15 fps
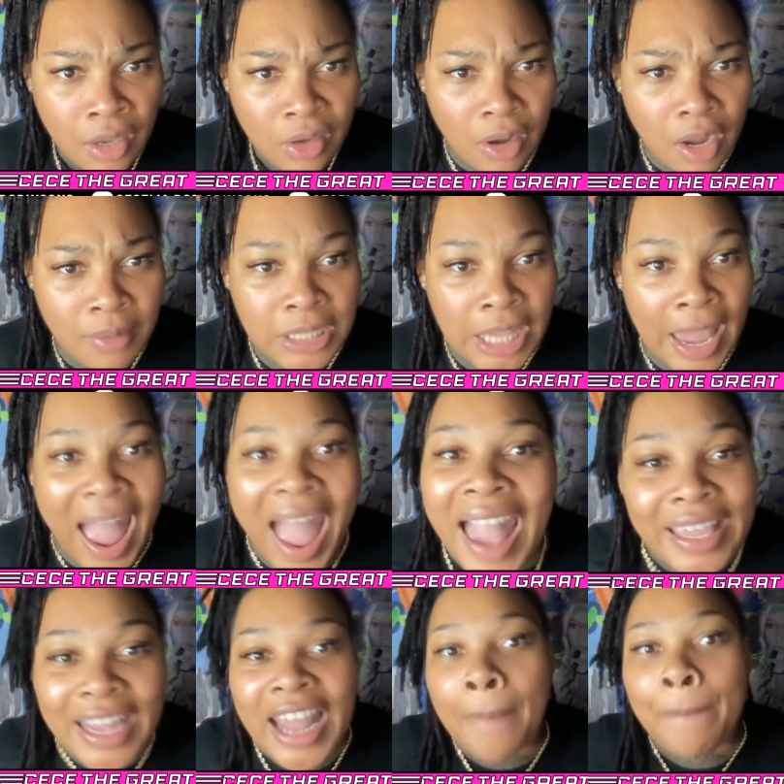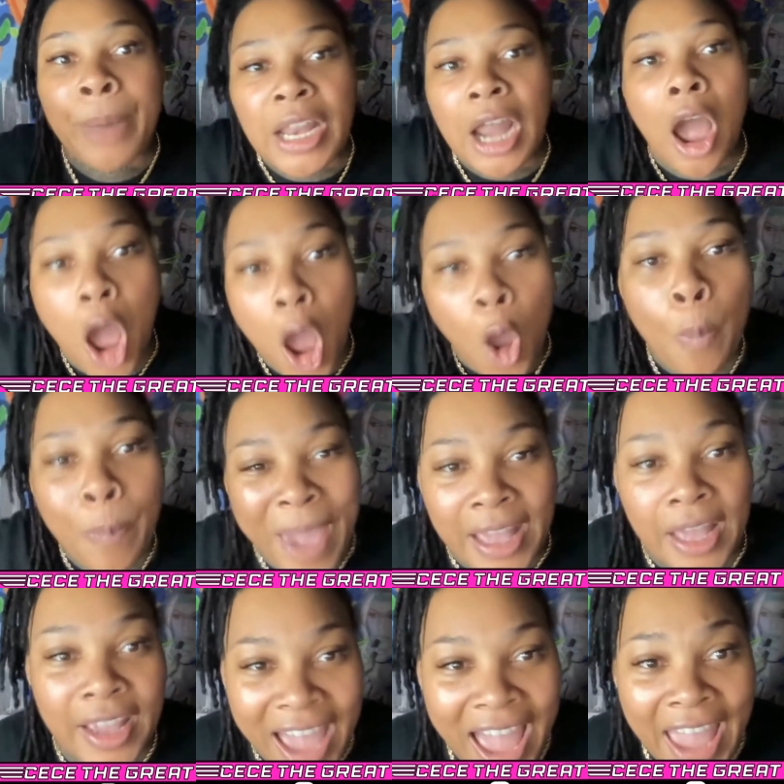You know what I'm saying? I cannot put a whole
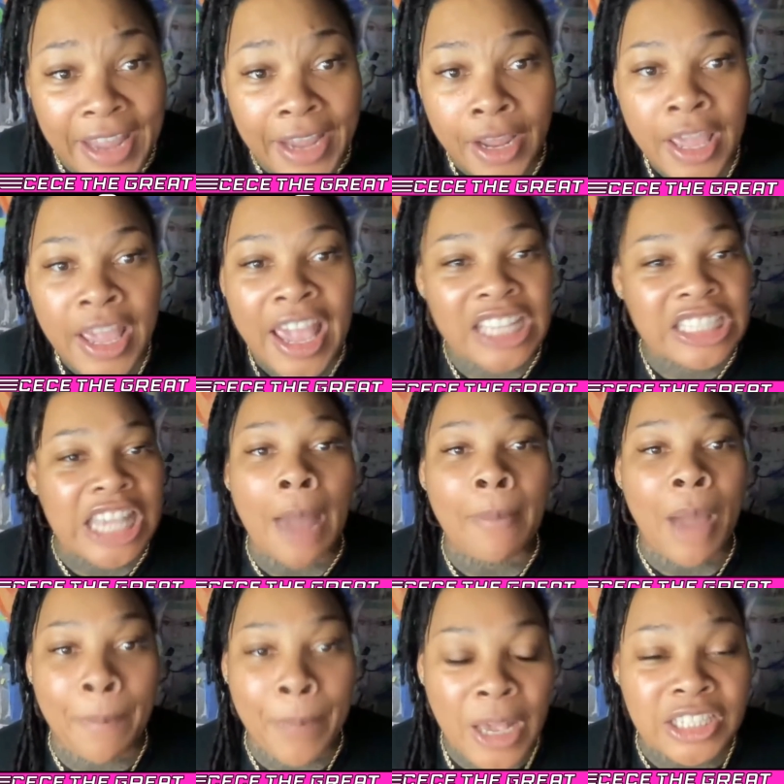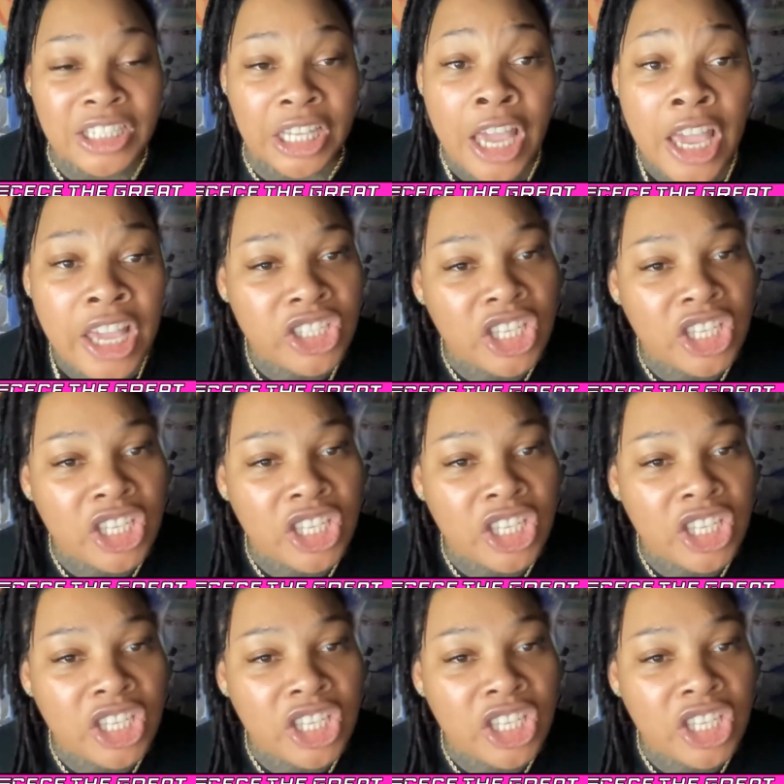pack of kite inside my pussy.